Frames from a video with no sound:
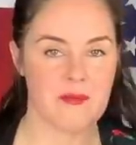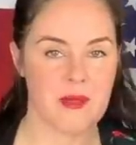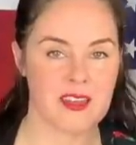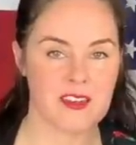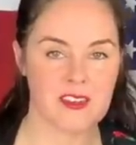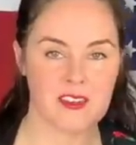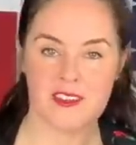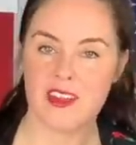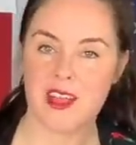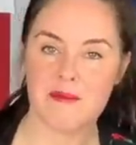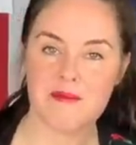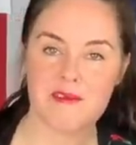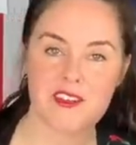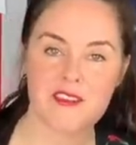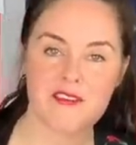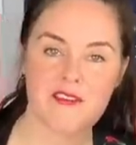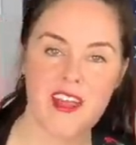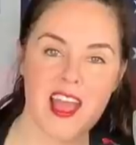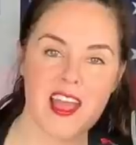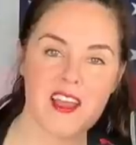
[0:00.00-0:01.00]
been your
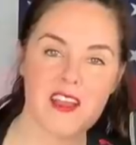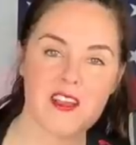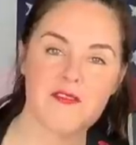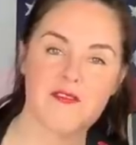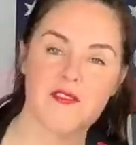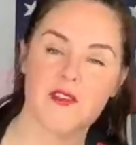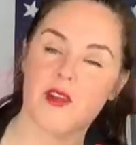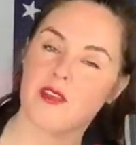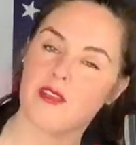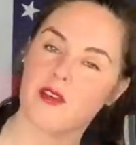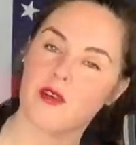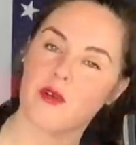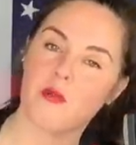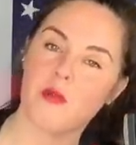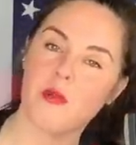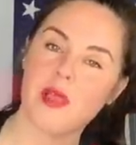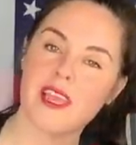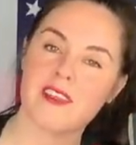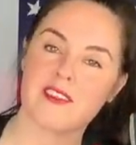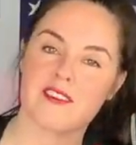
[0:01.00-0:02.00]
dumpster fire for the
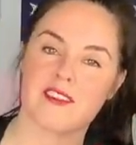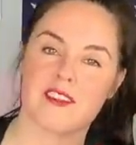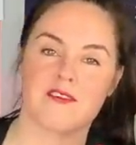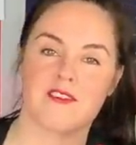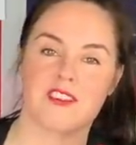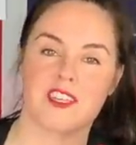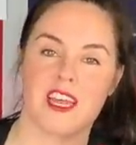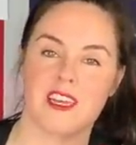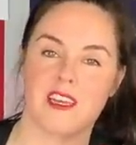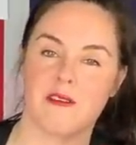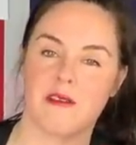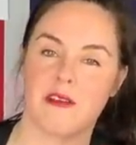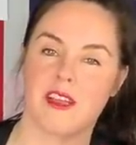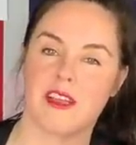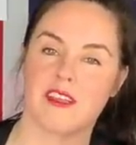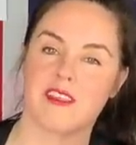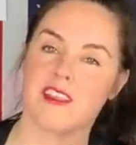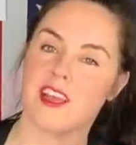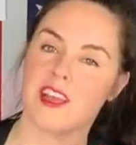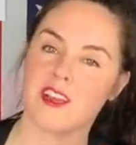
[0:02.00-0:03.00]
weeks of
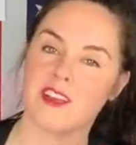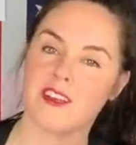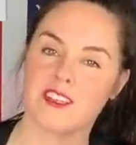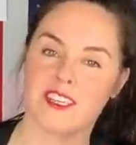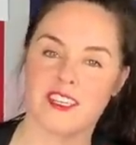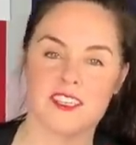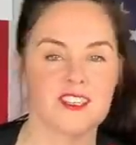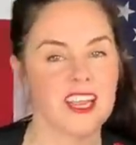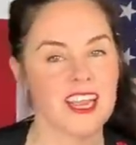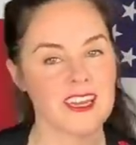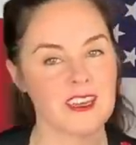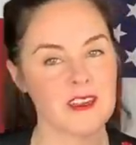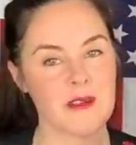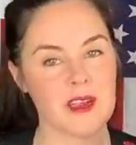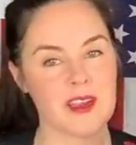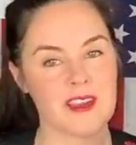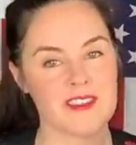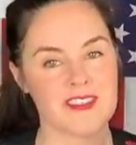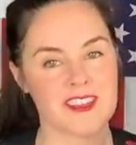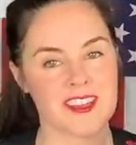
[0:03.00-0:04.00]
January 3rd to
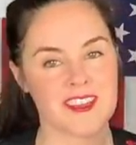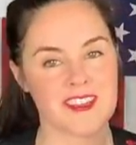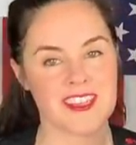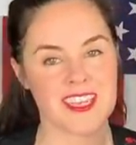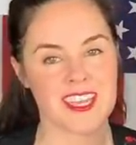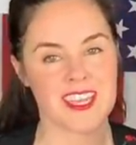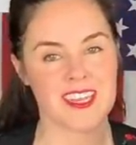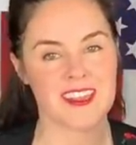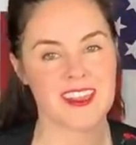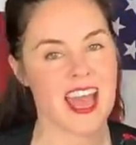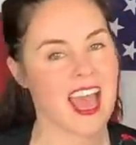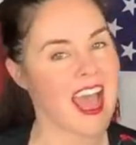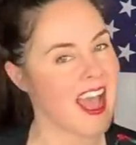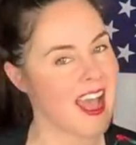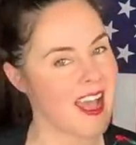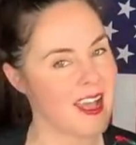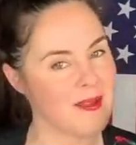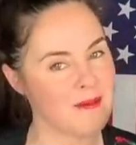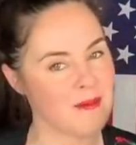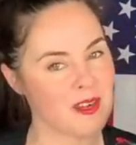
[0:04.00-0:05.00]
January 16th.
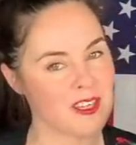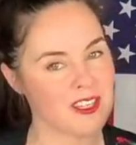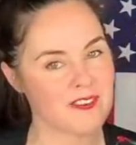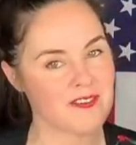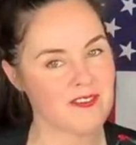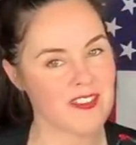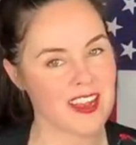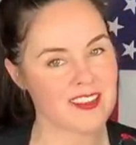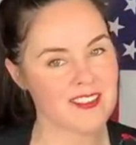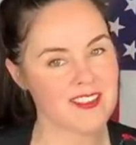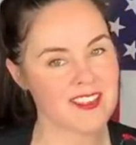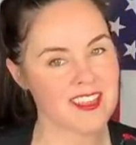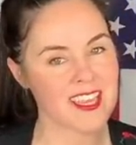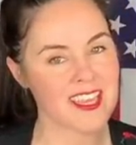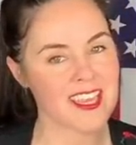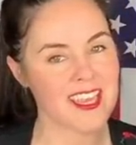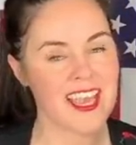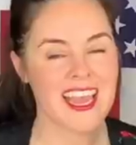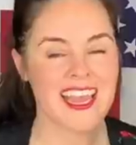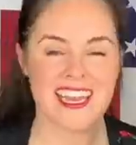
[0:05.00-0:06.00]
I'm Bridget
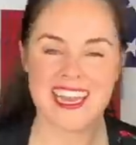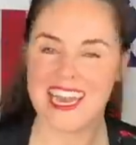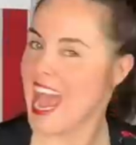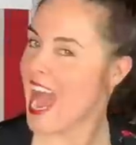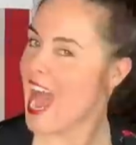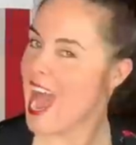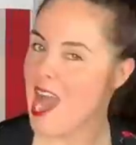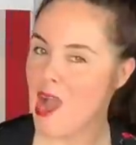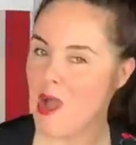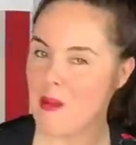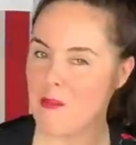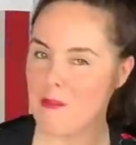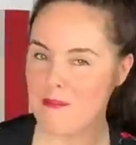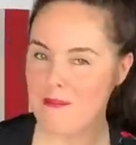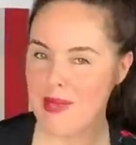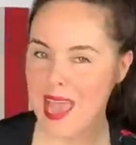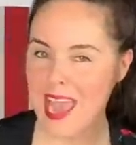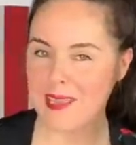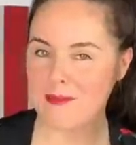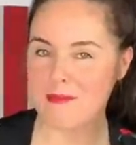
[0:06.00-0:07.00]
Phetasy. Now make
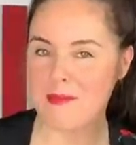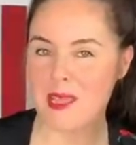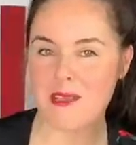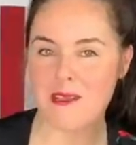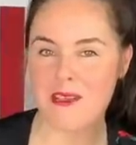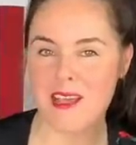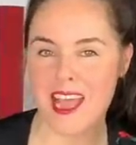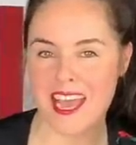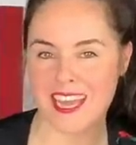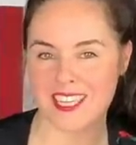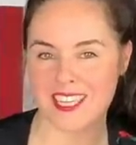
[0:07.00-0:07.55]
me